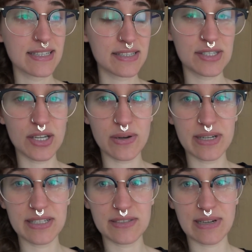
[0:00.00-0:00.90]
So I
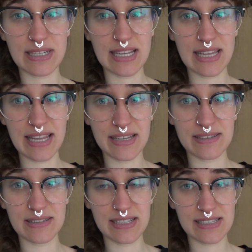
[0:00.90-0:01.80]
need to write that
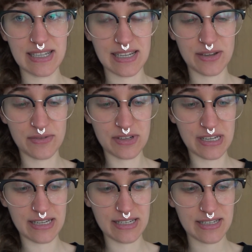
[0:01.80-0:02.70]
letter and send it off
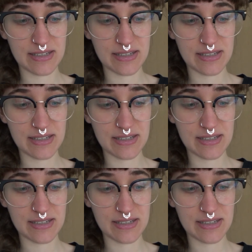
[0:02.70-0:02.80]
tonight.